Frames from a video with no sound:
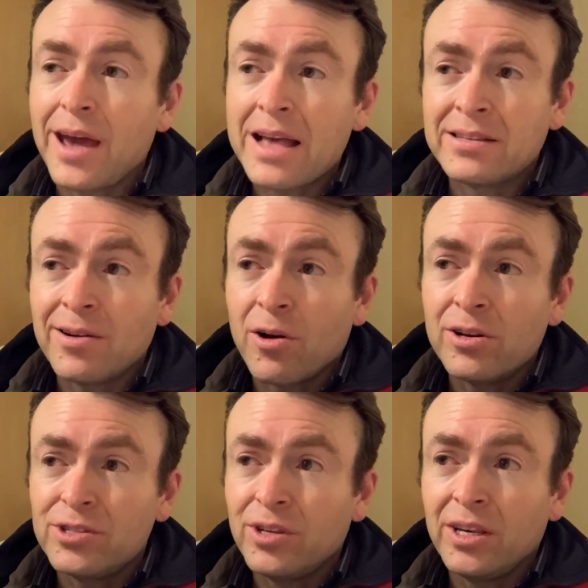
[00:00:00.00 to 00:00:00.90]
as an
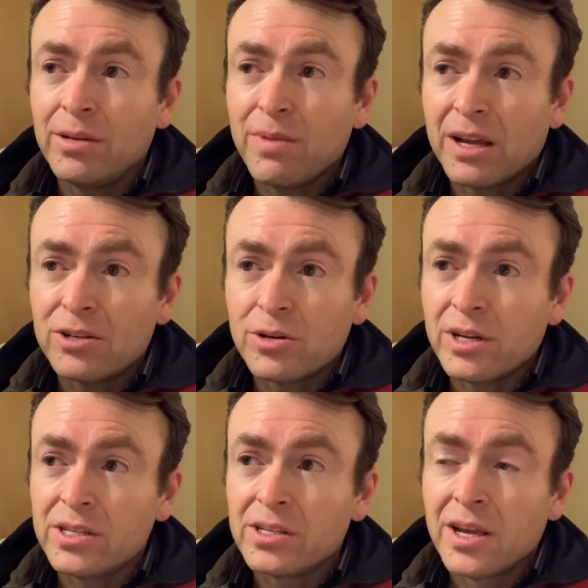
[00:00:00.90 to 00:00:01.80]
artist, you need to make a
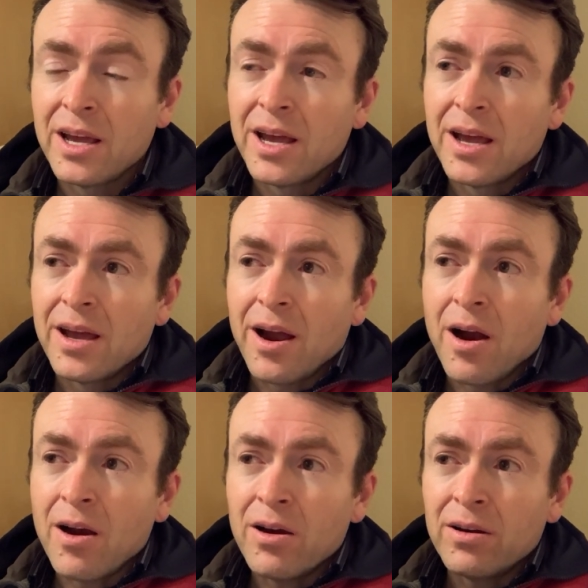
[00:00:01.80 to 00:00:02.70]
choice.
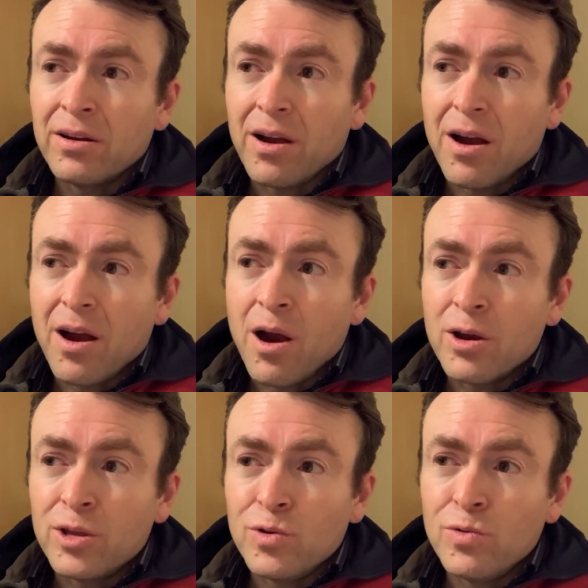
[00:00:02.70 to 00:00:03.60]
Are
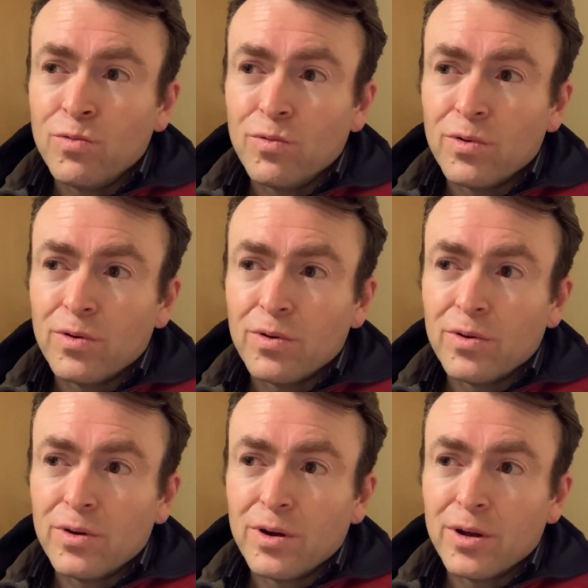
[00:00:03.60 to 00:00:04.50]
you
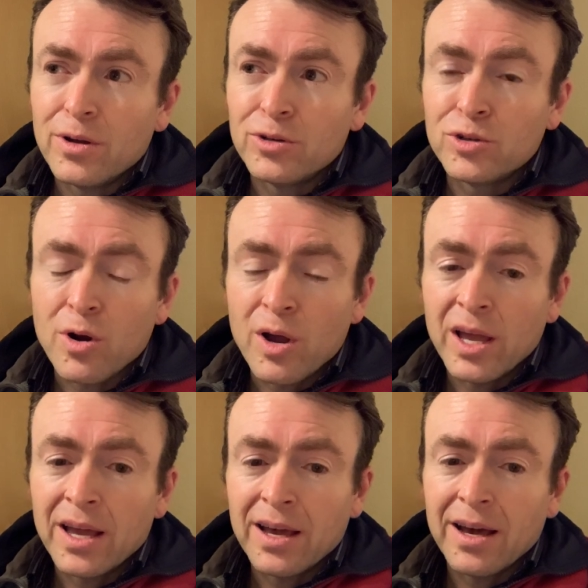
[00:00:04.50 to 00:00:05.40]

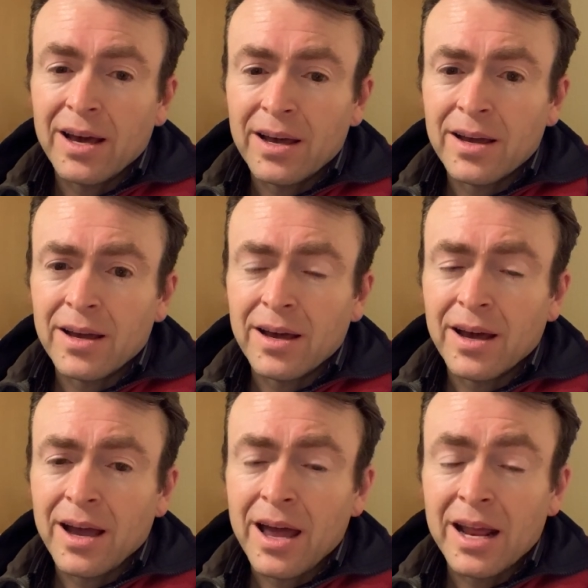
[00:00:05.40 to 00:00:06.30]
drawing
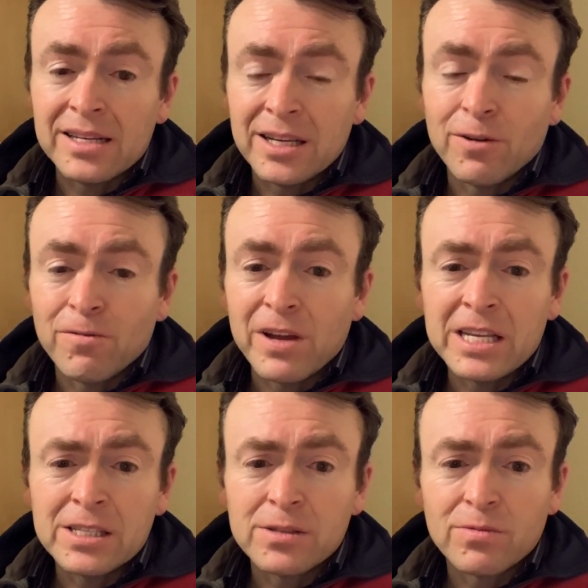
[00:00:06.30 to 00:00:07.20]
an ideal
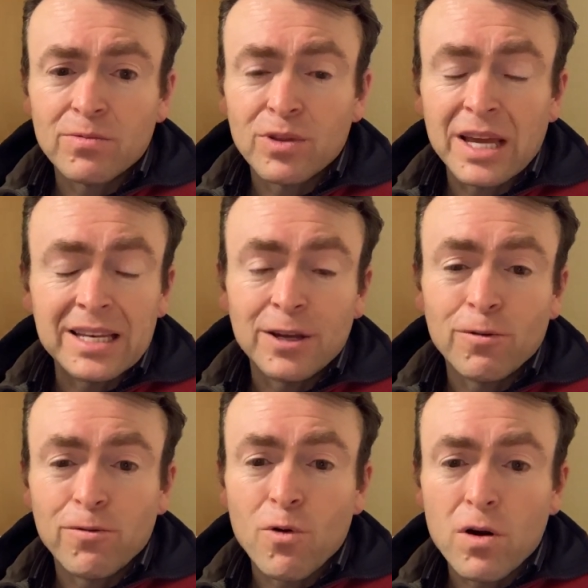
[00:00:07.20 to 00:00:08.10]
face with ideal
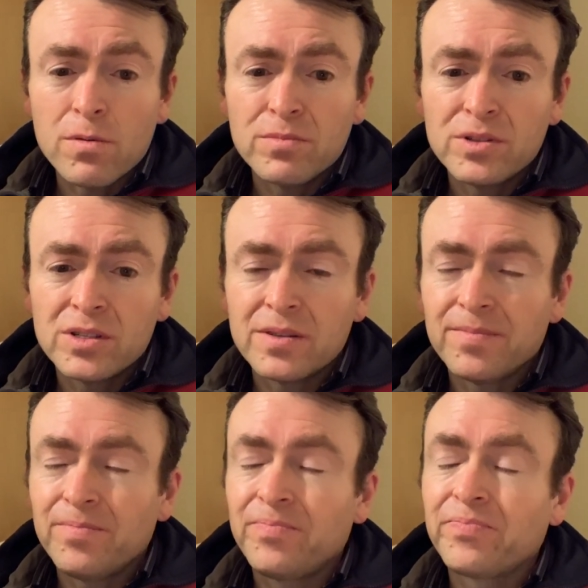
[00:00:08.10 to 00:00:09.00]
forms,
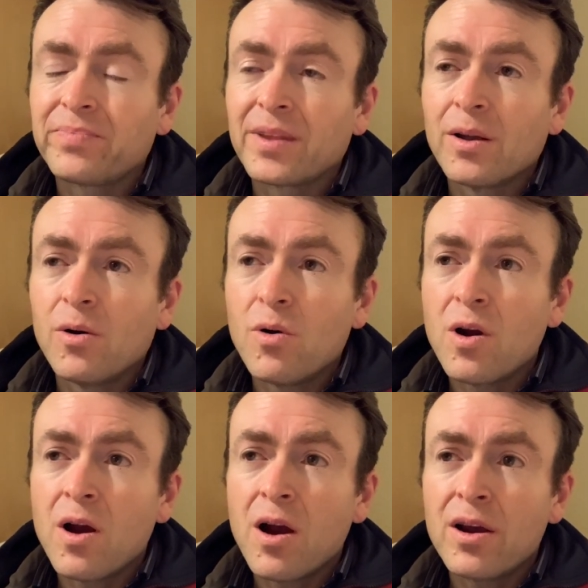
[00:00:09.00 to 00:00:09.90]

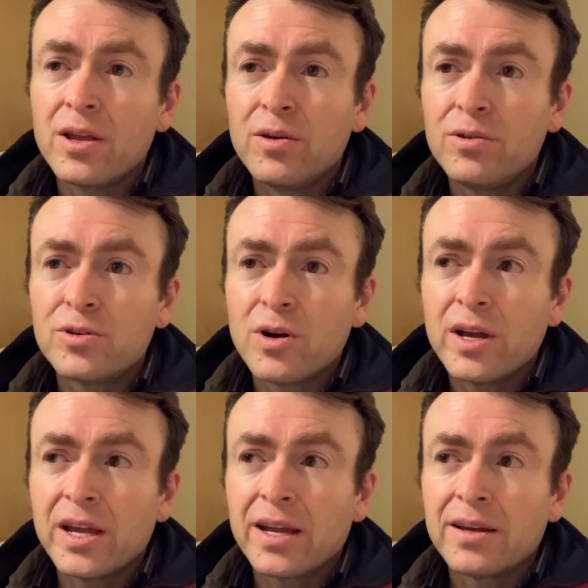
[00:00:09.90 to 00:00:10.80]
or are you
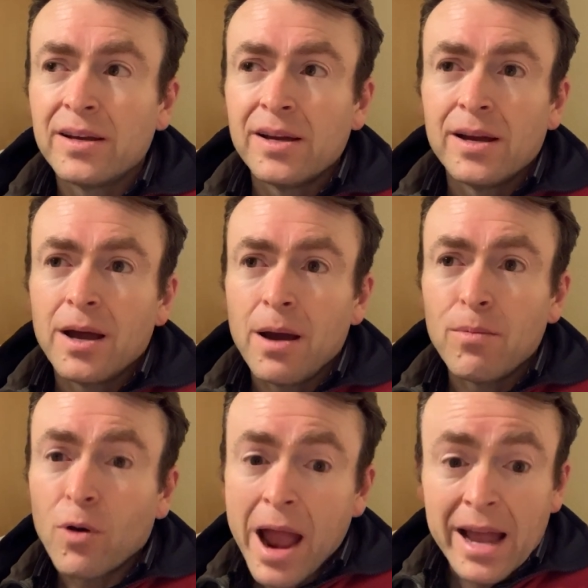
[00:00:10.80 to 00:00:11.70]
drawing a
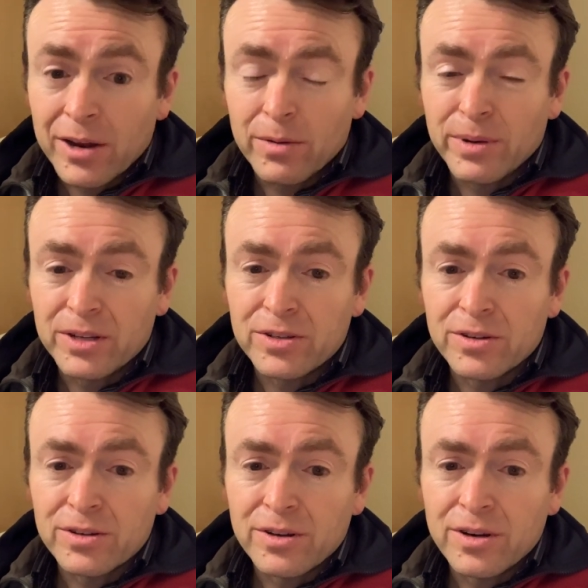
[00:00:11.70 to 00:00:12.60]
more accurate
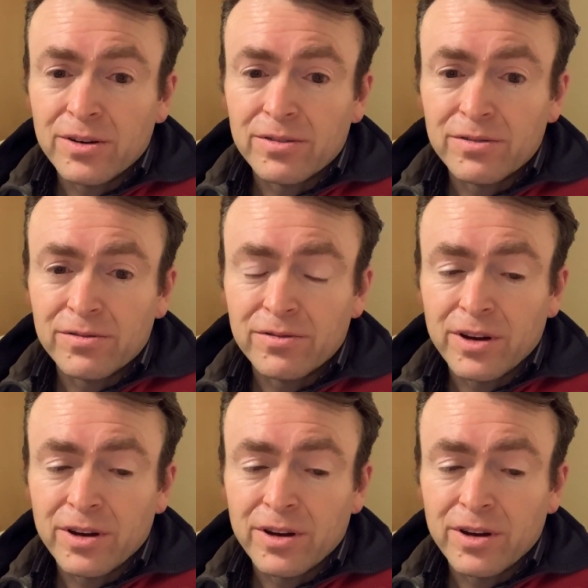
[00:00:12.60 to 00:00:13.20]
picture of